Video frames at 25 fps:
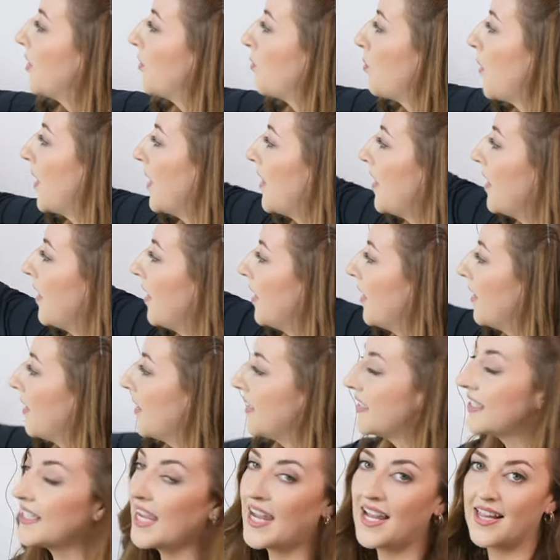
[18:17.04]
where the
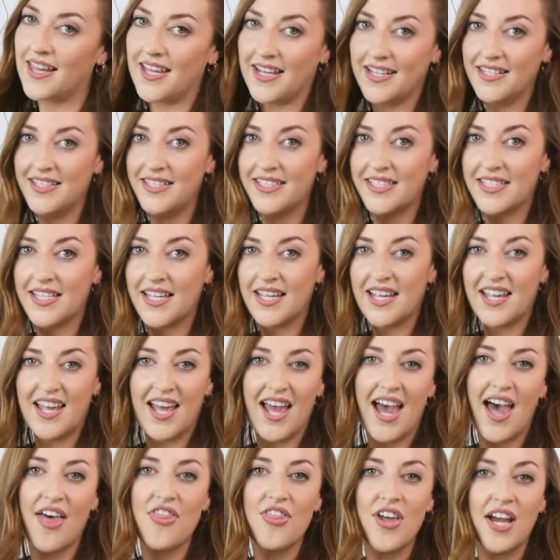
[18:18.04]
sail is,
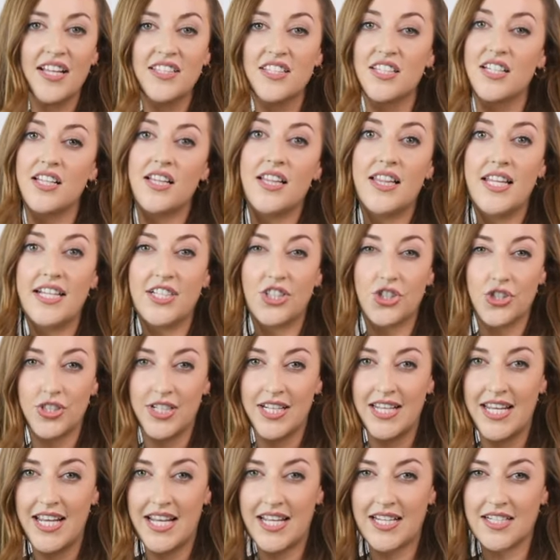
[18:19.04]
and that's
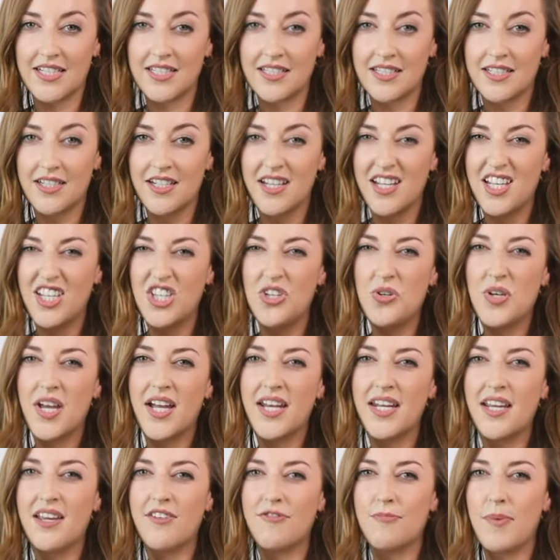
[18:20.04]
literally it. You kind of
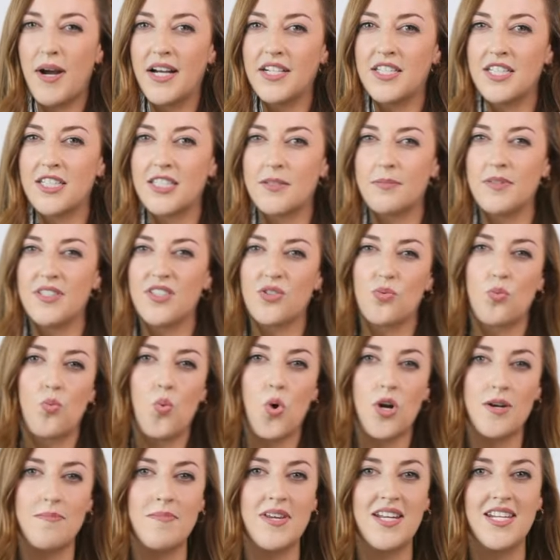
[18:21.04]
give participants
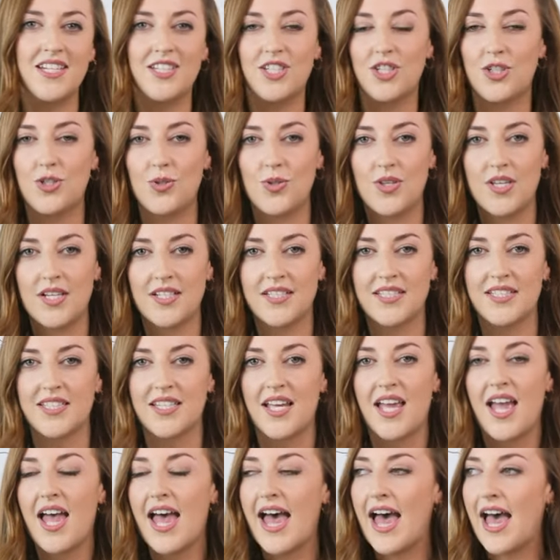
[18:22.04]
1 minute to do this,
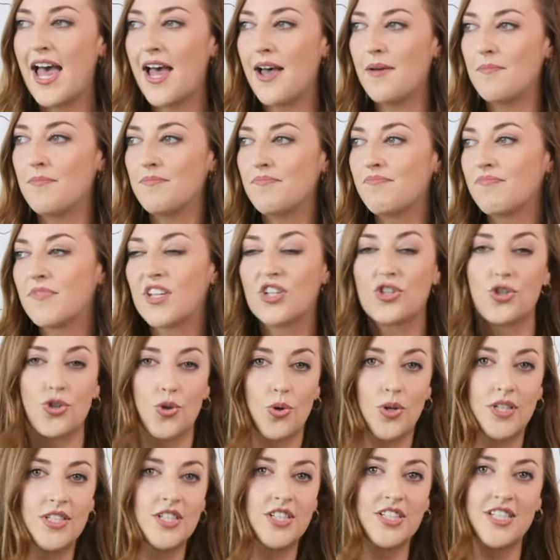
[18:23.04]

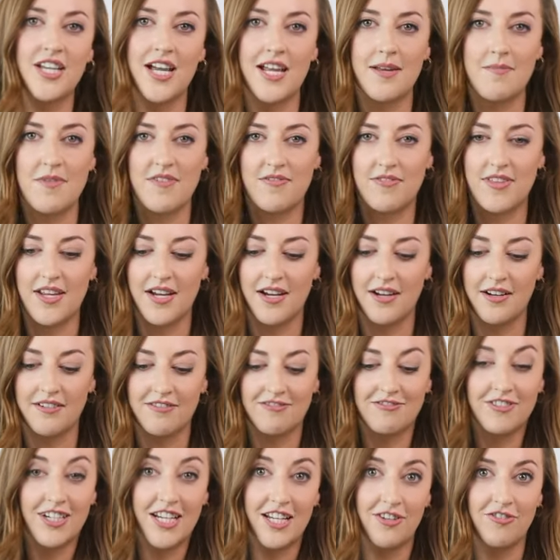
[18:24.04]
shorter time if they're
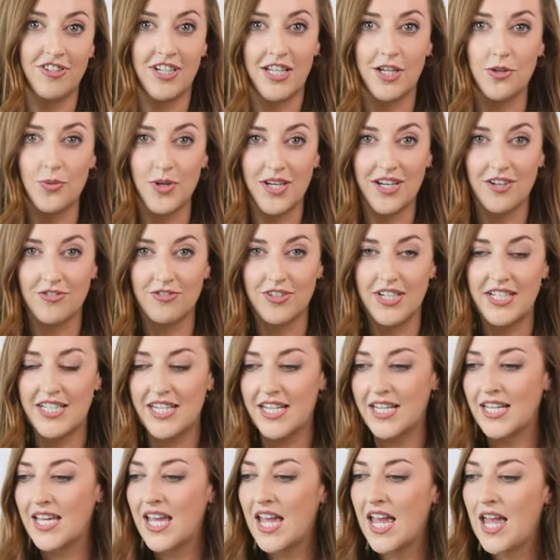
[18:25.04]
really, really quick at
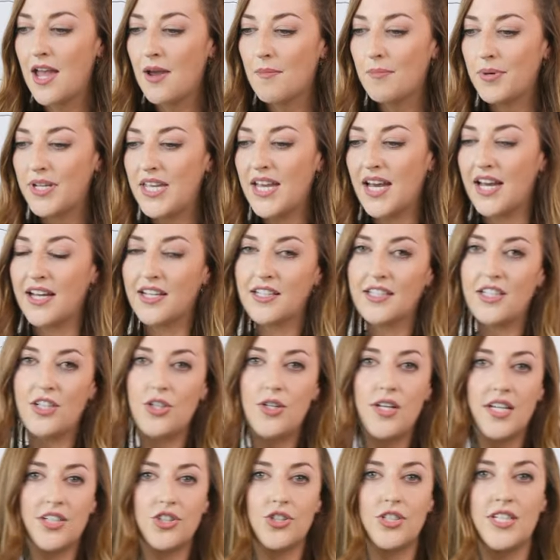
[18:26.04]
reading. But yeah, you
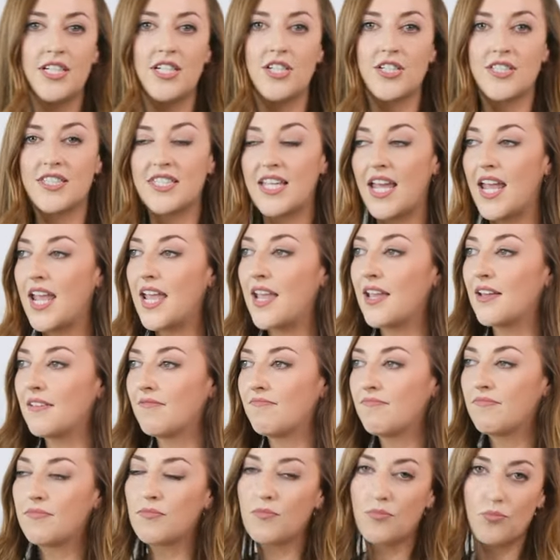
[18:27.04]
literally just say,
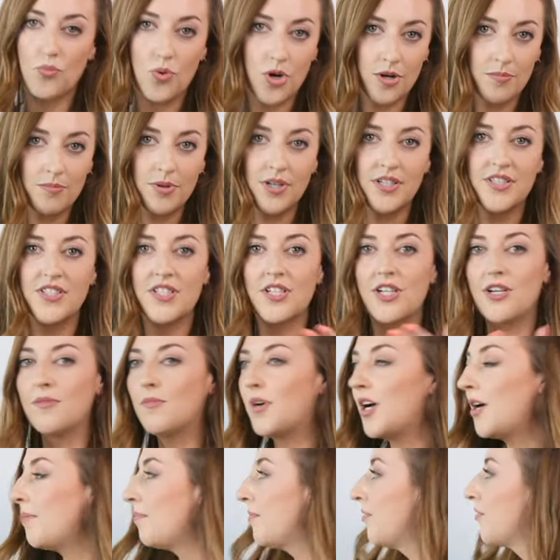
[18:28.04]
one person come
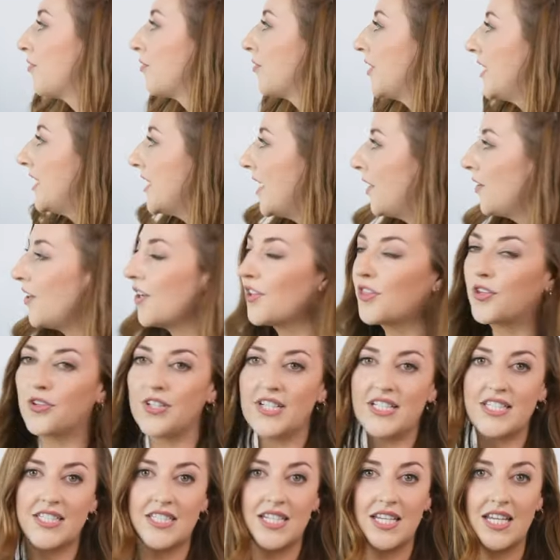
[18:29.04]
up, read out your 3
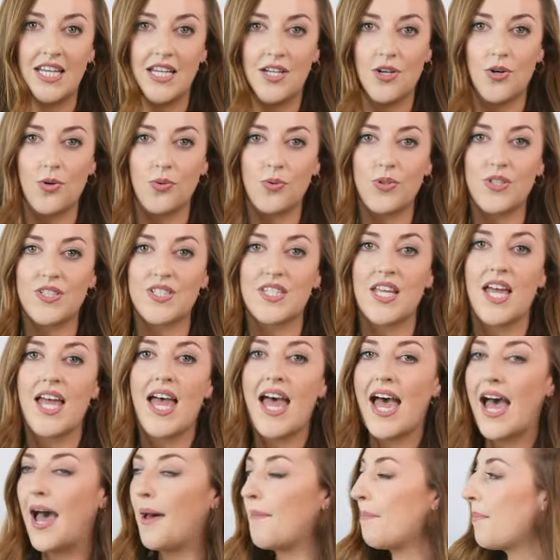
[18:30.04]
sticky notes,
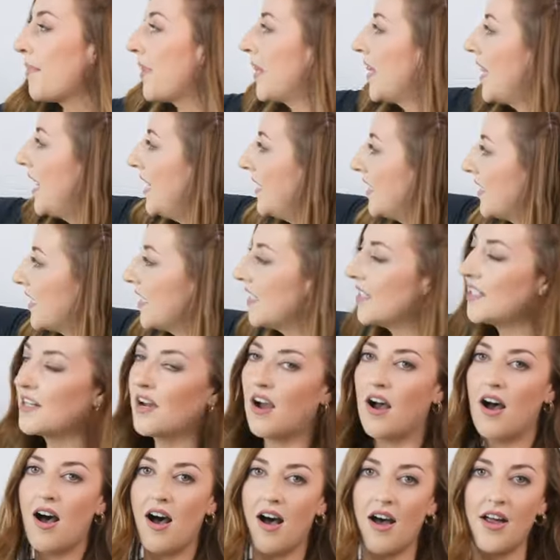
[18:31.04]
and place it
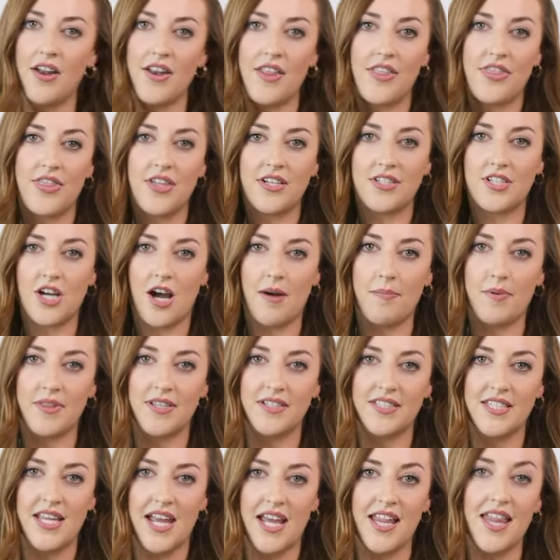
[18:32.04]
on the top of the
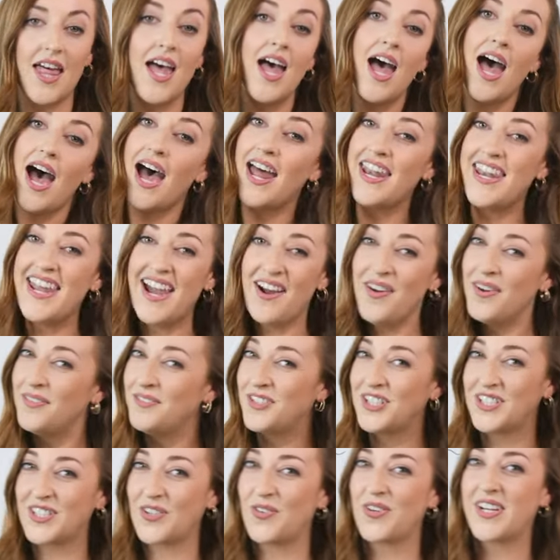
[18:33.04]
sail. And now I'm
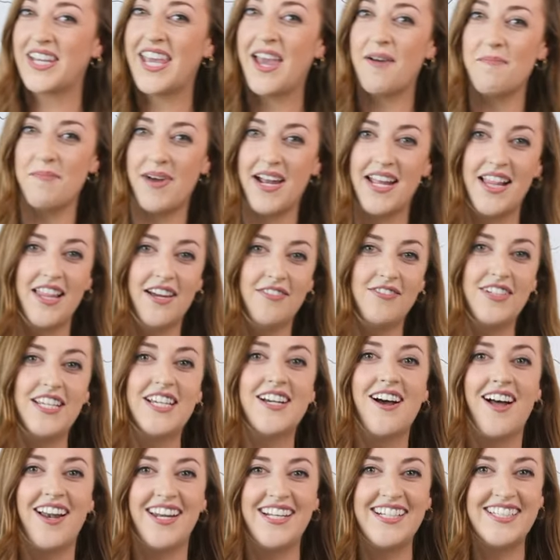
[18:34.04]
just going to get my lovely
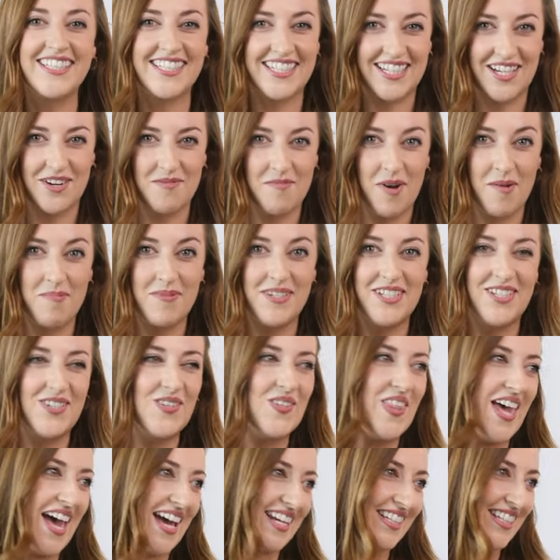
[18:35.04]
colleagues to come up and do
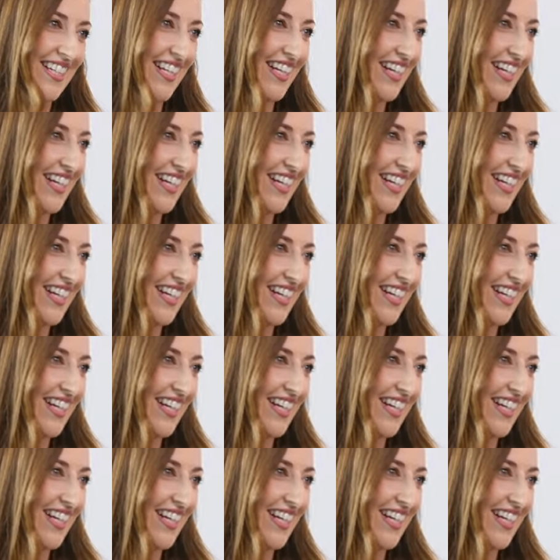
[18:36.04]
that.